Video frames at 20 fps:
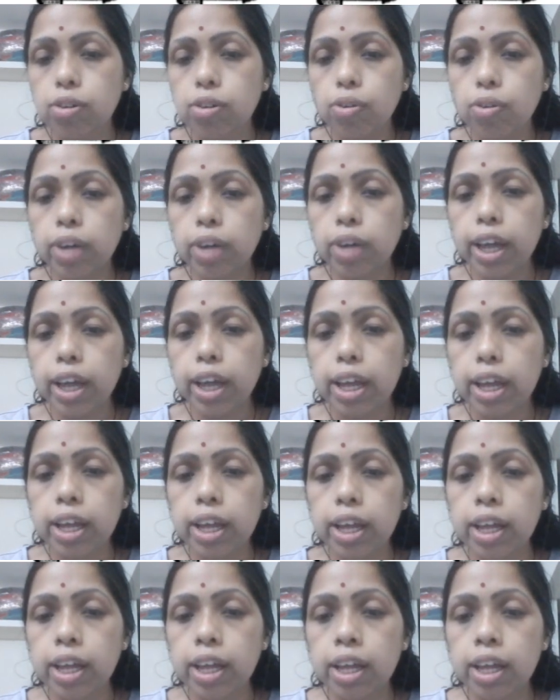Okay.
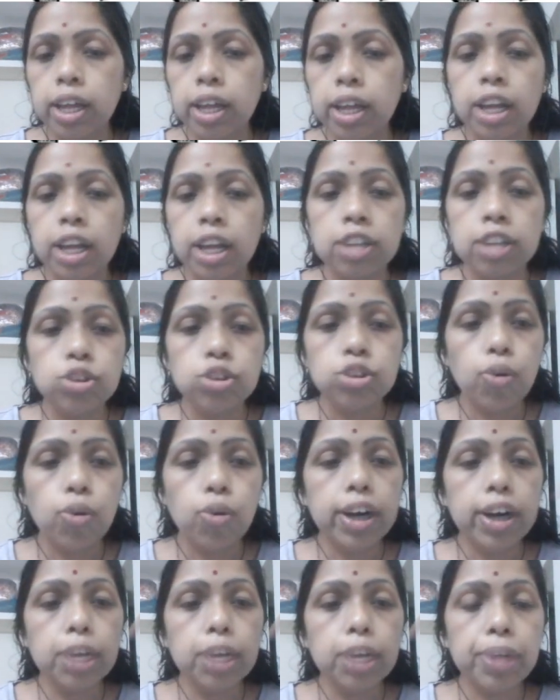So
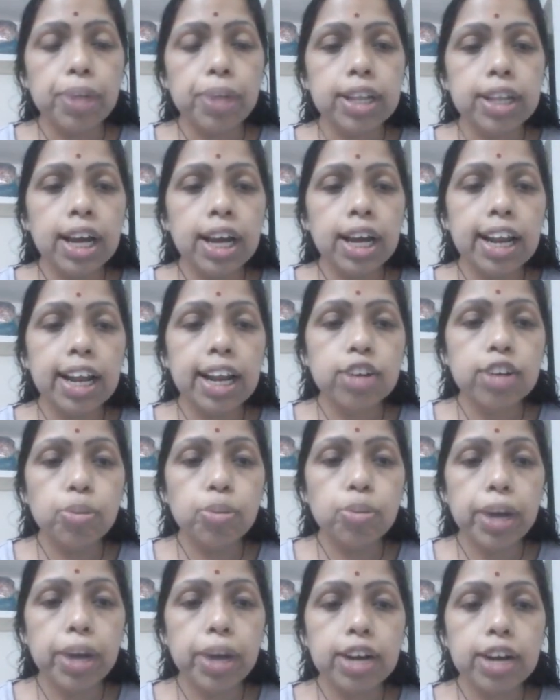whatever the
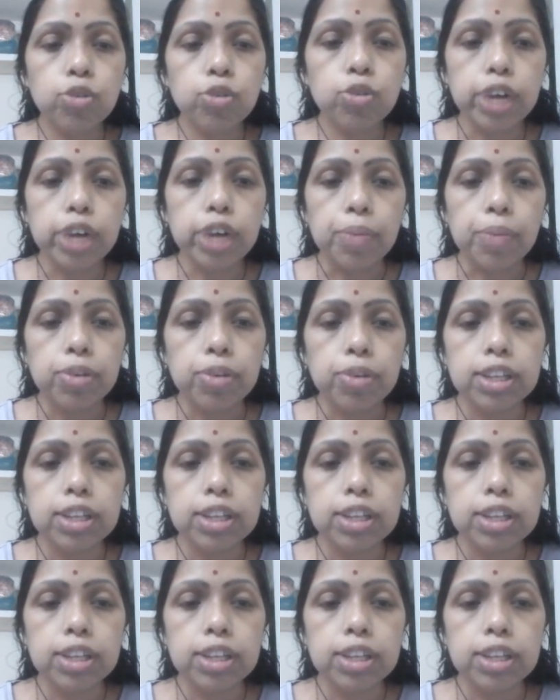electromagnetic wave,